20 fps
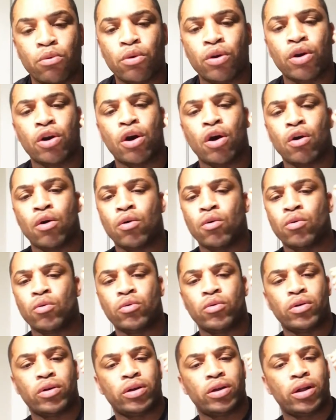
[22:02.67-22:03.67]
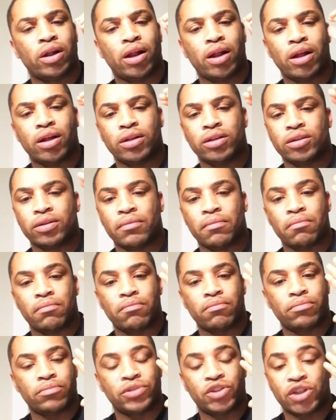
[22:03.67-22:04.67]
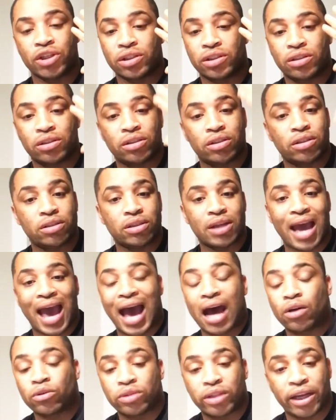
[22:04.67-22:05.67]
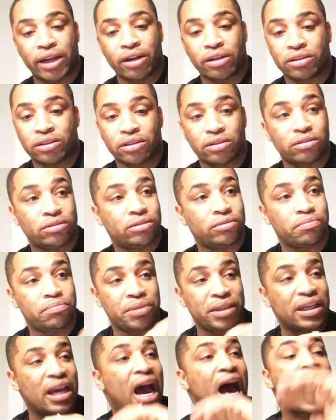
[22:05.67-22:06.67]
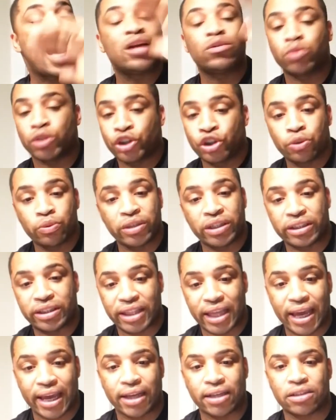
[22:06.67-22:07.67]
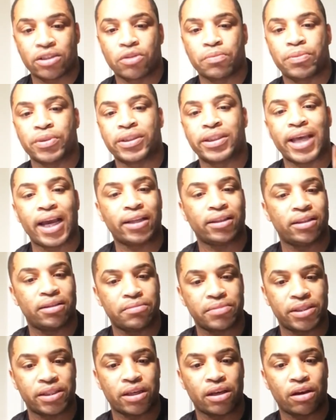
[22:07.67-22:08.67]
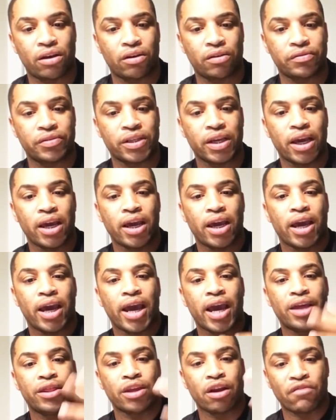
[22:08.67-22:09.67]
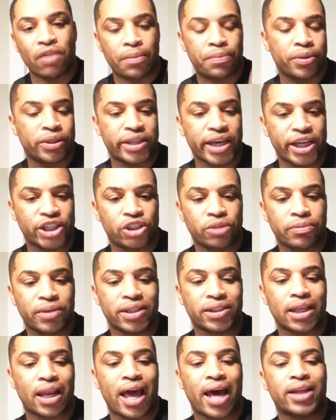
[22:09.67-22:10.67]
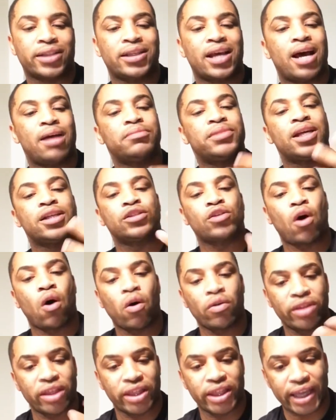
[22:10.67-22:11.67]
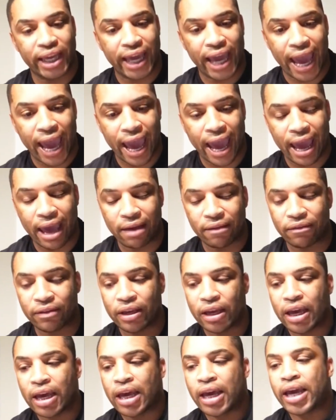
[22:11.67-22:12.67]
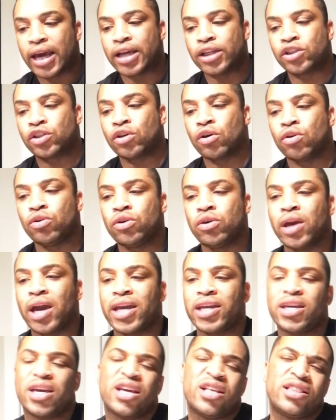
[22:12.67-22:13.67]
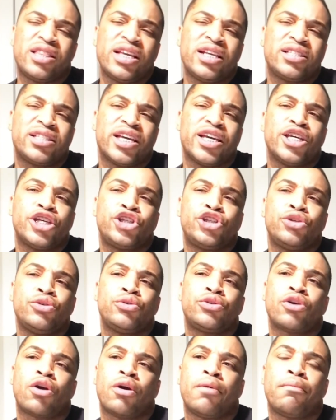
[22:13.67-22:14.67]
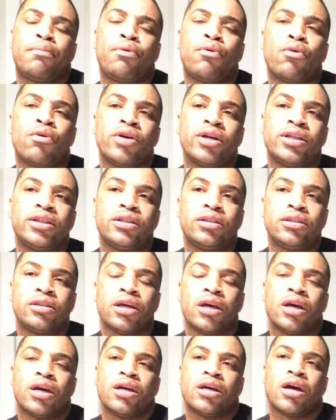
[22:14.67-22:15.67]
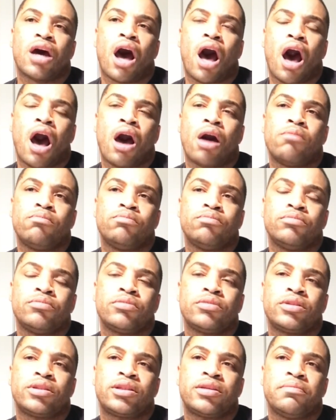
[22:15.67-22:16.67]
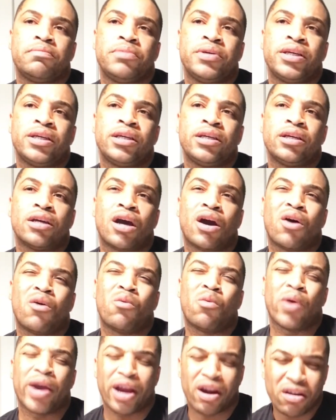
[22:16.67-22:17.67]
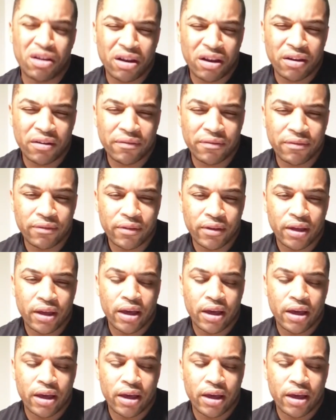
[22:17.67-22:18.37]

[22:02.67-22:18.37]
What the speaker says: people will go just out there to beyond what you would think to protect themselves and their reputation, because a lot of times that's all that they have. And so these issues are important to be aware